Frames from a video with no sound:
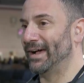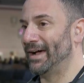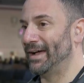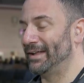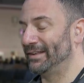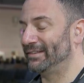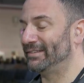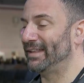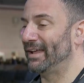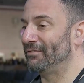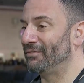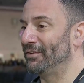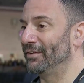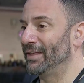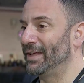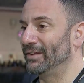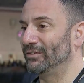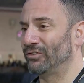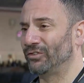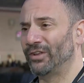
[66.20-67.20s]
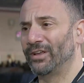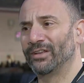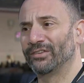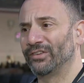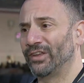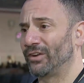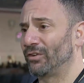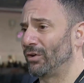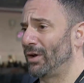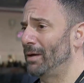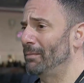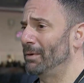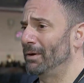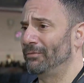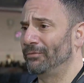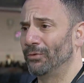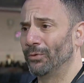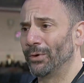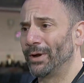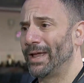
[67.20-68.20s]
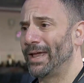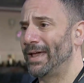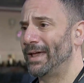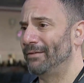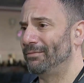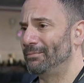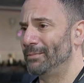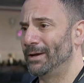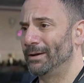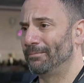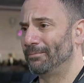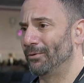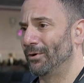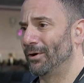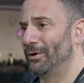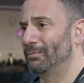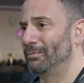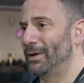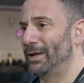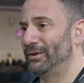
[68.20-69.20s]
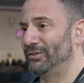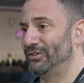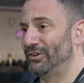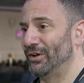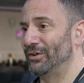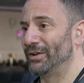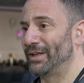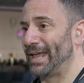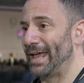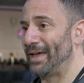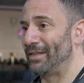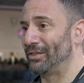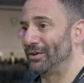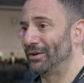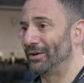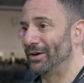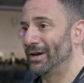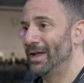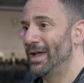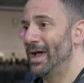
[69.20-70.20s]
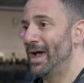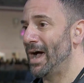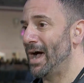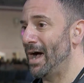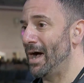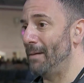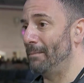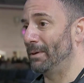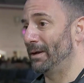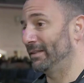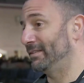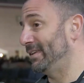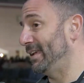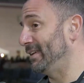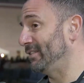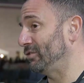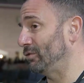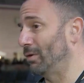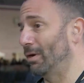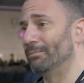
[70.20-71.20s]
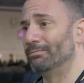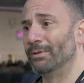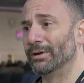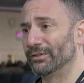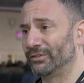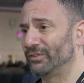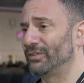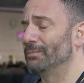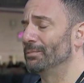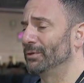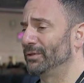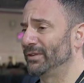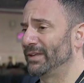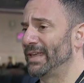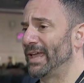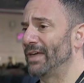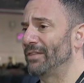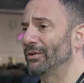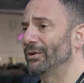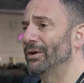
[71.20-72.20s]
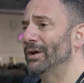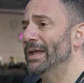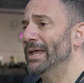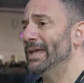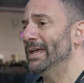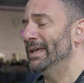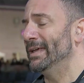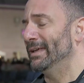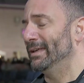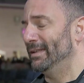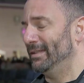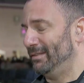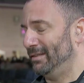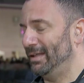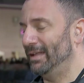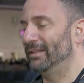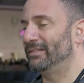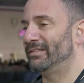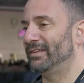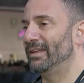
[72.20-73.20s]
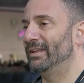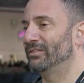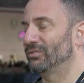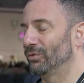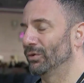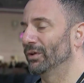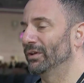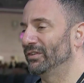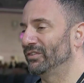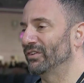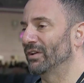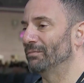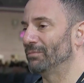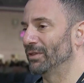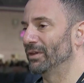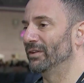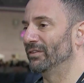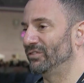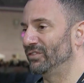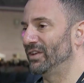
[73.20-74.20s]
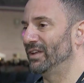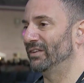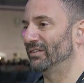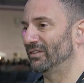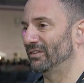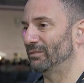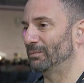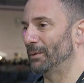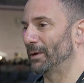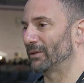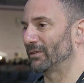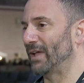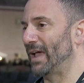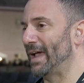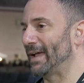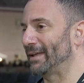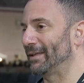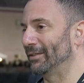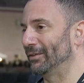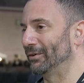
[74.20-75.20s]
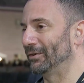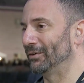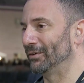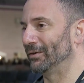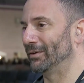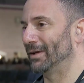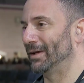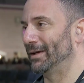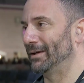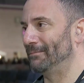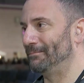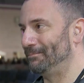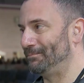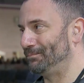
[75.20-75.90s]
it's definitely interesting. It's like cramming a four and a half minute Broadway show together, uh, but it takes 12 months to put together. It's, it's really something to see. It's a spectacular uh,